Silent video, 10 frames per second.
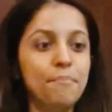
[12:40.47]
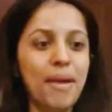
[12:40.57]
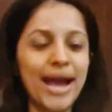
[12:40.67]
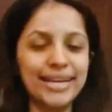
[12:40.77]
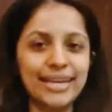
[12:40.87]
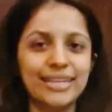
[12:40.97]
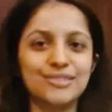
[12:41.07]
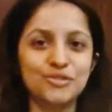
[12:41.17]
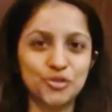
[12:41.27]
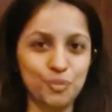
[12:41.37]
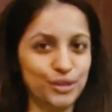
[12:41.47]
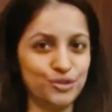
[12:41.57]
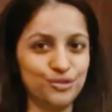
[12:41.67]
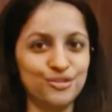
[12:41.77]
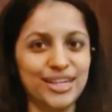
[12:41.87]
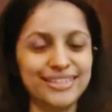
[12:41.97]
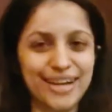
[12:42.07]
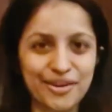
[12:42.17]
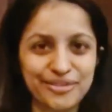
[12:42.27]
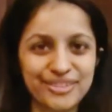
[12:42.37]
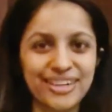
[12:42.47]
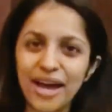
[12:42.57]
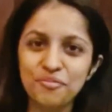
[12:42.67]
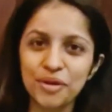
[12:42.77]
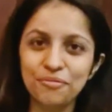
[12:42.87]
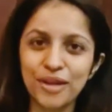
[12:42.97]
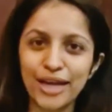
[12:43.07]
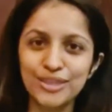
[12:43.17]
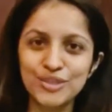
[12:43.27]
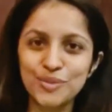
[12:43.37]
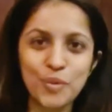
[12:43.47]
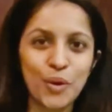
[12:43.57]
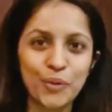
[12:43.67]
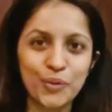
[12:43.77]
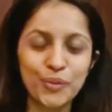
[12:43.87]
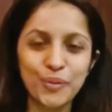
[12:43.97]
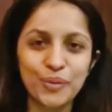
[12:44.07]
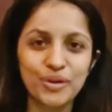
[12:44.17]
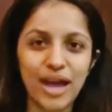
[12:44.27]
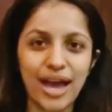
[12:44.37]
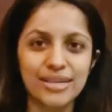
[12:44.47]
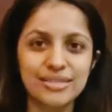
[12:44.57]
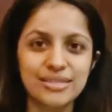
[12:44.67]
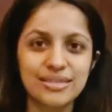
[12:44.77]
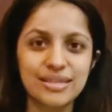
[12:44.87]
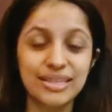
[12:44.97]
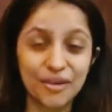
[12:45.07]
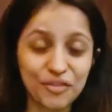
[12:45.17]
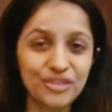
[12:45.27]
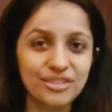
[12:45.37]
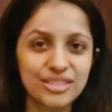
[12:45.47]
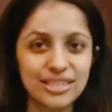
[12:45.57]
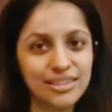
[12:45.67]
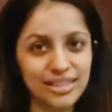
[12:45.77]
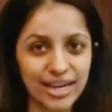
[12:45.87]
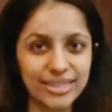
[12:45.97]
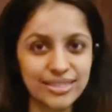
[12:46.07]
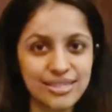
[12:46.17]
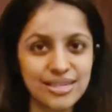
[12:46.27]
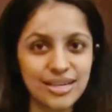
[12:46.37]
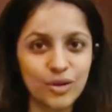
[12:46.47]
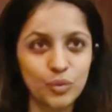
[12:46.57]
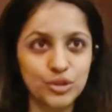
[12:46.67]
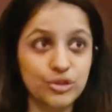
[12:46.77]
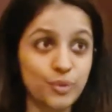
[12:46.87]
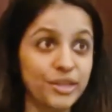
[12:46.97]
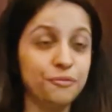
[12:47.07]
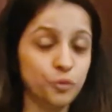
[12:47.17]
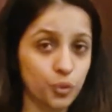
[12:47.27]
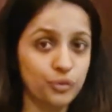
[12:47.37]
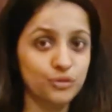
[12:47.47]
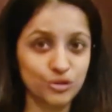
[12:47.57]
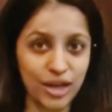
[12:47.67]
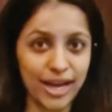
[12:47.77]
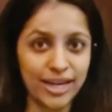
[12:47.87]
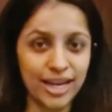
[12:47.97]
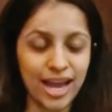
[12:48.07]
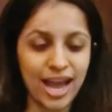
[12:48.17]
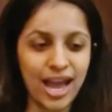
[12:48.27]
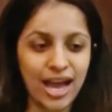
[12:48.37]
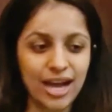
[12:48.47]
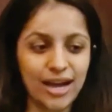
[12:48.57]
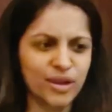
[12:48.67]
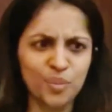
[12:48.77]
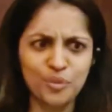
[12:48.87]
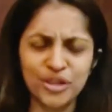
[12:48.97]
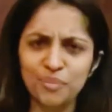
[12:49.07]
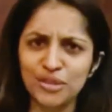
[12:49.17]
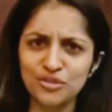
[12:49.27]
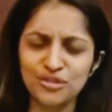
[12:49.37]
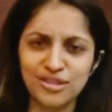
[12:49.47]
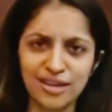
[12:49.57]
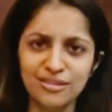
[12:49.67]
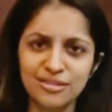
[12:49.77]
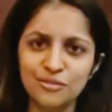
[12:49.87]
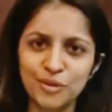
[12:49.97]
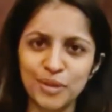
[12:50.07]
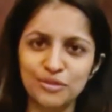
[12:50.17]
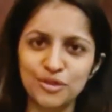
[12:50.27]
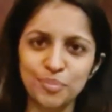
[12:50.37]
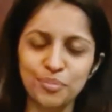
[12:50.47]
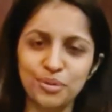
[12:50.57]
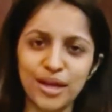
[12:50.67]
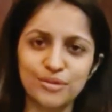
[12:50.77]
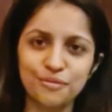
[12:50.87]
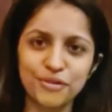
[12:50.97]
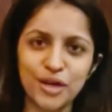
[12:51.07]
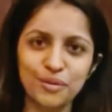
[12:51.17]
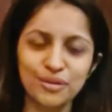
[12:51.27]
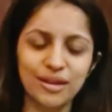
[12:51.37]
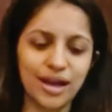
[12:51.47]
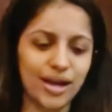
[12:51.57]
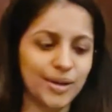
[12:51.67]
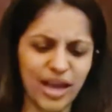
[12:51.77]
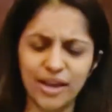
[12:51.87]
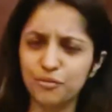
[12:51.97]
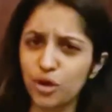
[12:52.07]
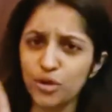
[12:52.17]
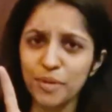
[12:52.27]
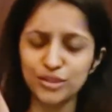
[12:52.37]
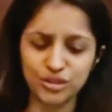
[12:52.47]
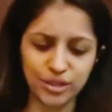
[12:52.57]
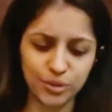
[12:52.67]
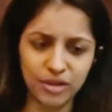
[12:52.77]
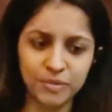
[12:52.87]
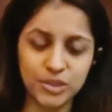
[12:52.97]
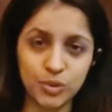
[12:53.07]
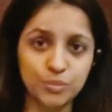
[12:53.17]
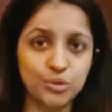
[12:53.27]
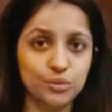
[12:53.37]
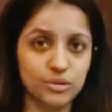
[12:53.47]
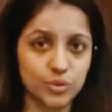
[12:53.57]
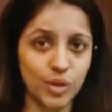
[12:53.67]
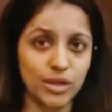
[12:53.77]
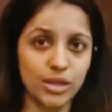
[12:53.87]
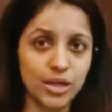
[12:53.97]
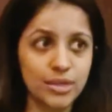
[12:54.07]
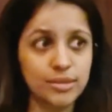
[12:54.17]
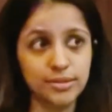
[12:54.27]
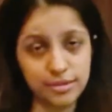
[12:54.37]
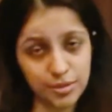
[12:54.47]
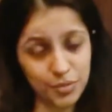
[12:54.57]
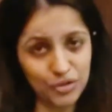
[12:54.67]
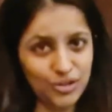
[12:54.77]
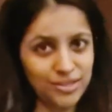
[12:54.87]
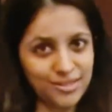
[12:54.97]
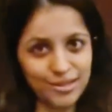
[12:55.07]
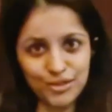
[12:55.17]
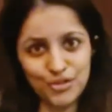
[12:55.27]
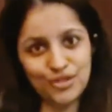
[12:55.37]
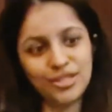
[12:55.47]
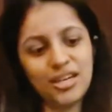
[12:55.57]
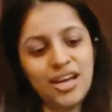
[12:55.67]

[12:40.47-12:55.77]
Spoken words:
packing situation right now. I have my flight tomorrow at 11:30 in the night, which is 24th July. I think I'm pretty much set for my trip as of now. I forgot to mention I do have my swimsuits as well, since it's a beach destination.